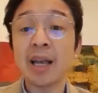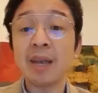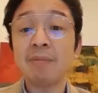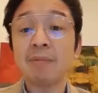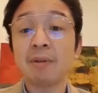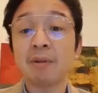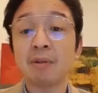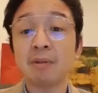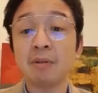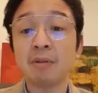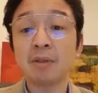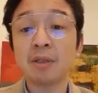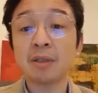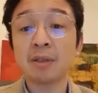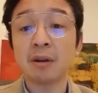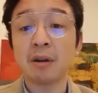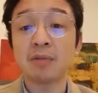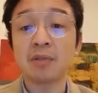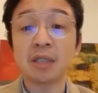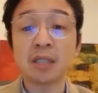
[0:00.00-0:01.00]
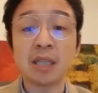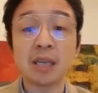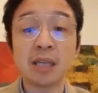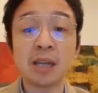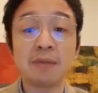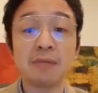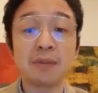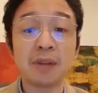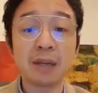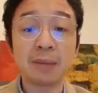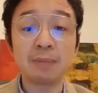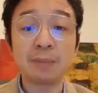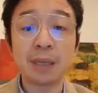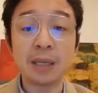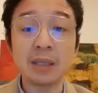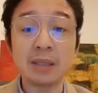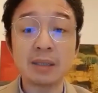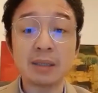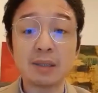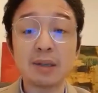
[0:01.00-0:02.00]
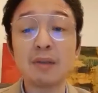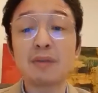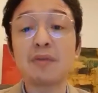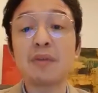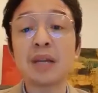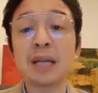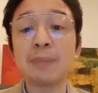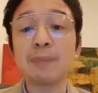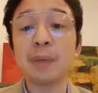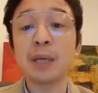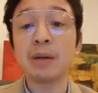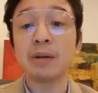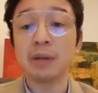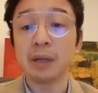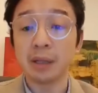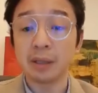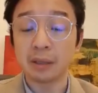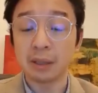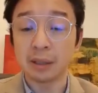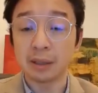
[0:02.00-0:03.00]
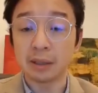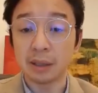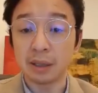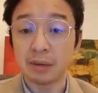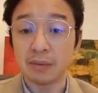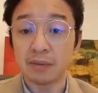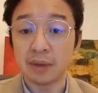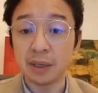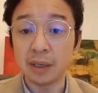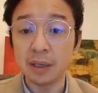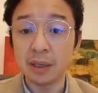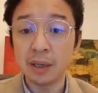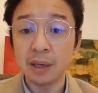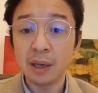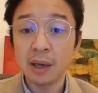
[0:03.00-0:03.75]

am the host of CNN Philippines Philippine Realty TV